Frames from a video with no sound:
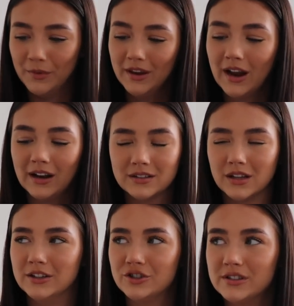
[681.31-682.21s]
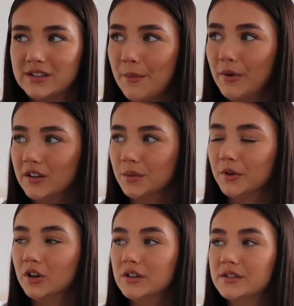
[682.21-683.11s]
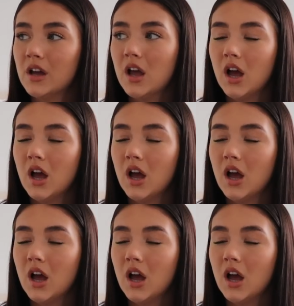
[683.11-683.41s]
Me and Alex are literally the same person because